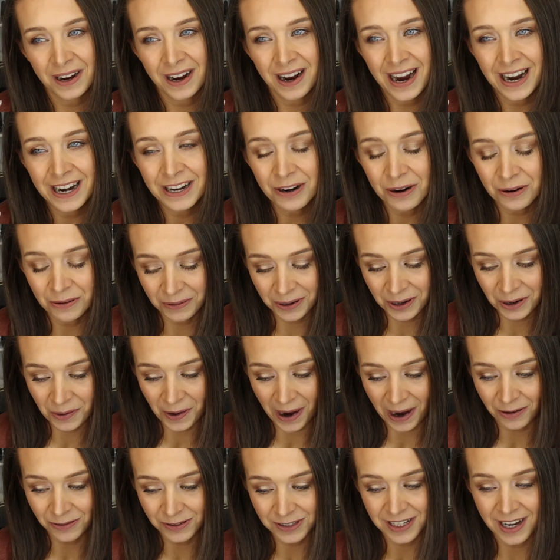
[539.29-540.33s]
I don't go
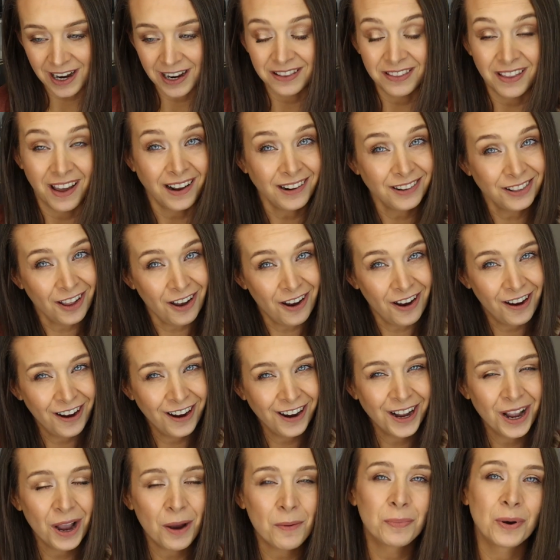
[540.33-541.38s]
outside that
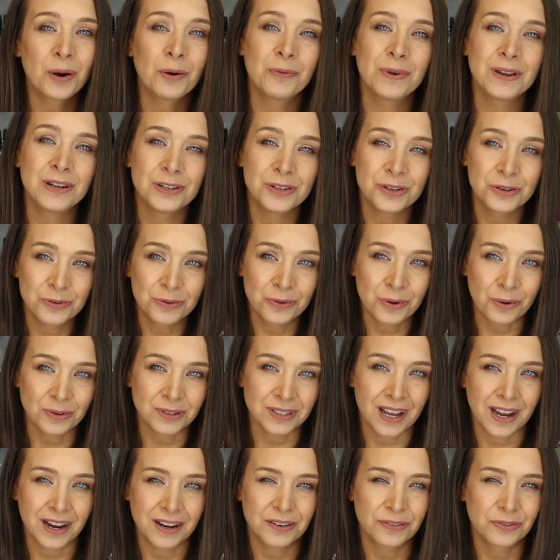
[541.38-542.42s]
long, but we do go
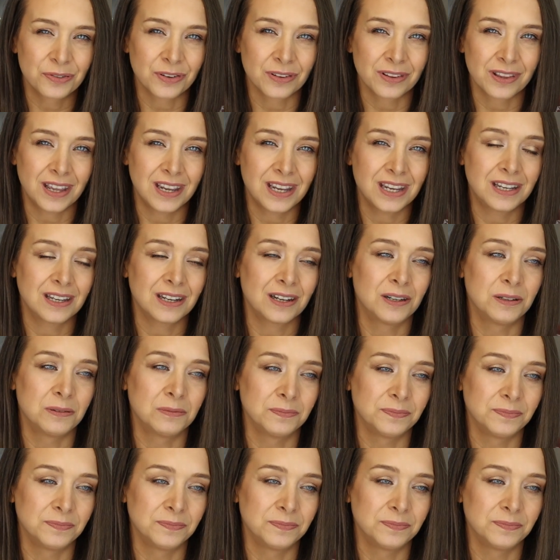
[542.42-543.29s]
outside for like a